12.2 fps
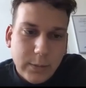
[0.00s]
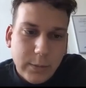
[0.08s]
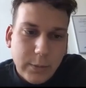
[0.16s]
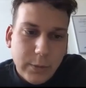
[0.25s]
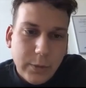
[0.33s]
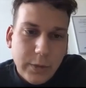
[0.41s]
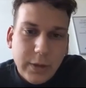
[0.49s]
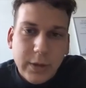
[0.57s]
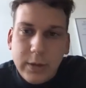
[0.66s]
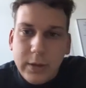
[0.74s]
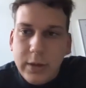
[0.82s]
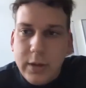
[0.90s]
doing
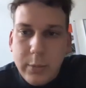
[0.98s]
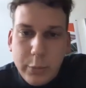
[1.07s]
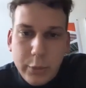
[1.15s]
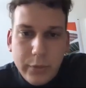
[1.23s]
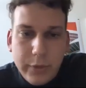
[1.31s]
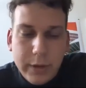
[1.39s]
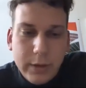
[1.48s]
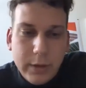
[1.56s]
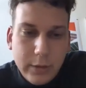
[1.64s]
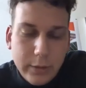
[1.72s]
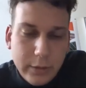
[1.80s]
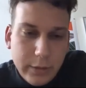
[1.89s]
improving
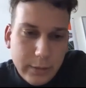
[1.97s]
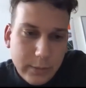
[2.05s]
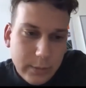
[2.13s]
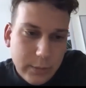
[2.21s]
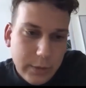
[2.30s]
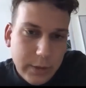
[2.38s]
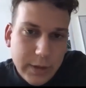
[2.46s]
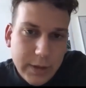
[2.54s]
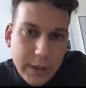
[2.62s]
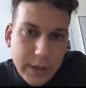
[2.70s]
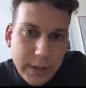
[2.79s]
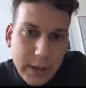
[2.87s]
or doing
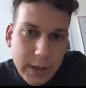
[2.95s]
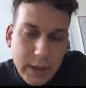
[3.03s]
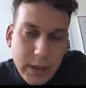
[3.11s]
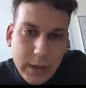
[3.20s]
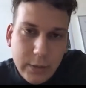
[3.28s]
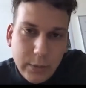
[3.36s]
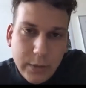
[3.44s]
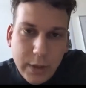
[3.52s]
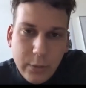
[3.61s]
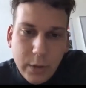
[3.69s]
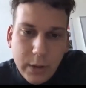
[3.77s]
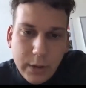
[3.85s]
design, to
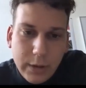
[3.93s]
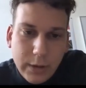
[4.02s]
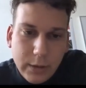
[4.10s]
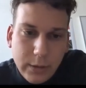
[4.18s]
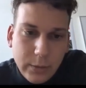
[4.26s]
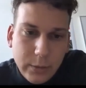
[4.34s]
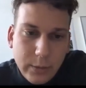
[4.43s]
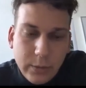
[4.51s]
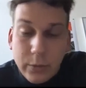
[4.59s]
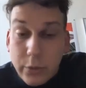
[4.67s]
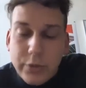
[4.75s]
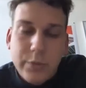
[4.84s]
that one, to
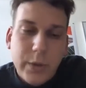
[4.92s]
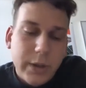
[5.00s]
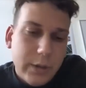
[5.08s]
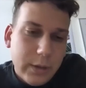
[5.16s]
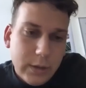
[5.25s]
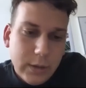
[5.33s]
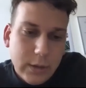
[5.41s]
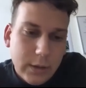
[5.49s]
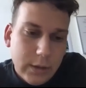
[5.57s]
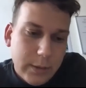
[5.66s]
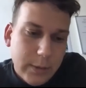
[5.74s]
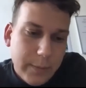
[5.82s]
those
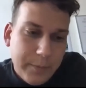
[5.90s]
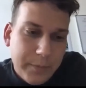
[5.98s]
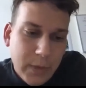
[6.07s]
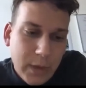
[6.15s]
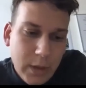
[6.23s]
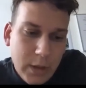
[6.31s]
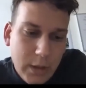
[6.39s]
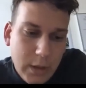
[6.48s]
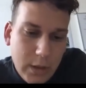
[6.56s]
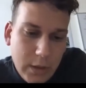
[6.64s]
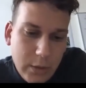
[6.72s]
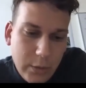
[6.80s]
one
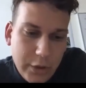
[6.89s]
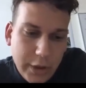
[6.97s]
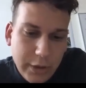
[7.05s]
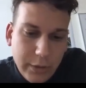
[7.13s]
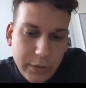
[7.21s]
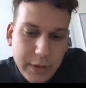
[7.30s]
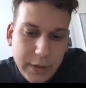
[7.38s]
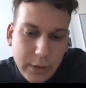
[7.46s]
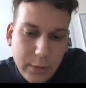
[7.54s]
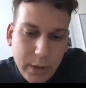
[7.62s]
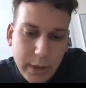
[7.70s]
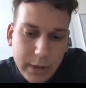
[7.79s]
which are not that
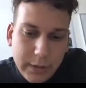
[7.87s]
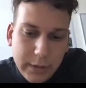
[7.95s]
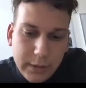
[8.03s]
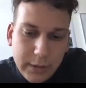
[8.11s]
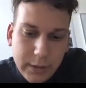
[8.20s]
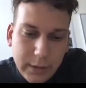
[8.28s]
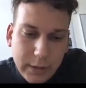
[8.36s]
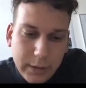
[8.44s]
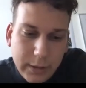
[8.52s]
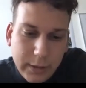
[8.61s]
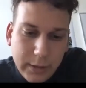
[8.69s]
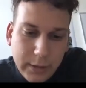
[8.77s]
quite
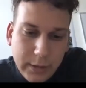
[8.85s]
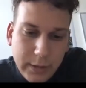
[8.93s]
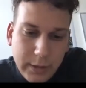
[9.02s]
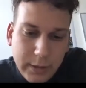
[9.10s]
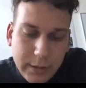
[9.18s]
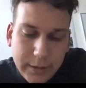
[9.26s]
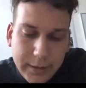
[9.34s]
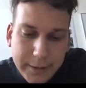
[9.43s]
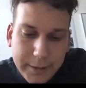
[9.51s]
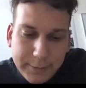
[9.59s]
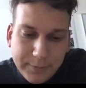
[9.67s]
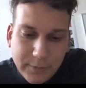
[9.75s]
in
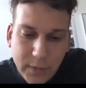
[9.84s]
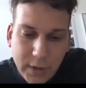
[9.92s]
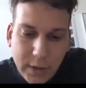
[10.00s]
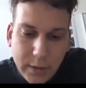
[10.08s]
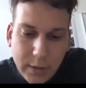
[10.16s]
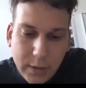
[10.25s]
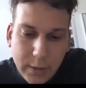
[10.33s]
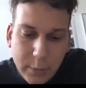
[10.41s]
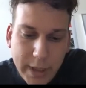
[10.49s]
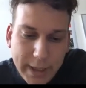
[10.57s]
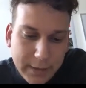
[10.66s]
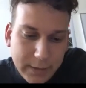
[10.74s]

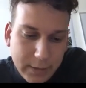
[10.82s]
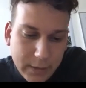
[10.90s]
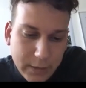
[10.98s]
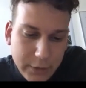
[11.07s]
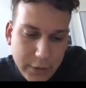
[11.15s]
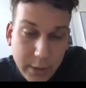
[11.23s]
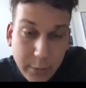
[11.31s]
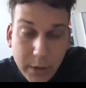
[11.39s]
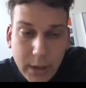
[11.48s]
bad shape.